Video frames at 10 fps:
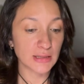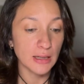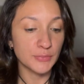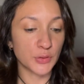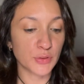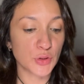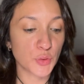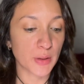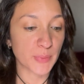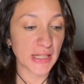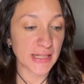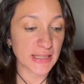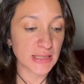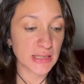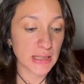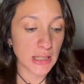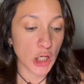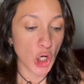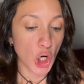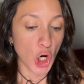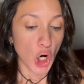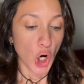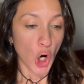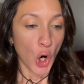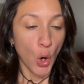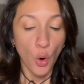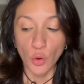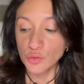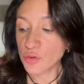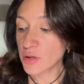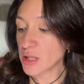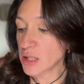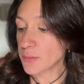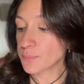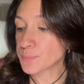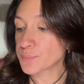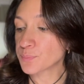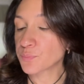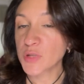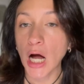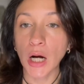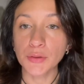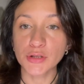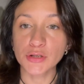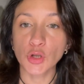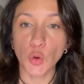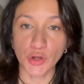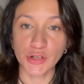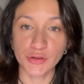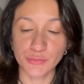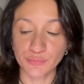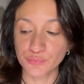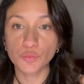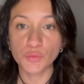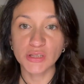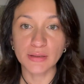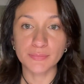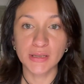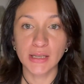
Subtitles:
I'm going to apply it on the outer corner with a